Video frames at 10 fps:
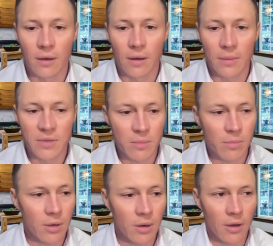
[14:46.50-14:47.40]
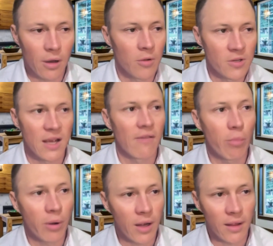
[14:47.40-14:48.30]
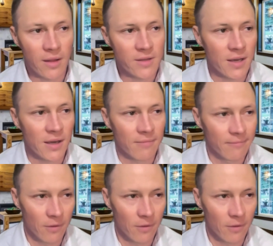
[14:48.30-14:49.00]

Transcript: And Epstein-Barr, almost everybody that's like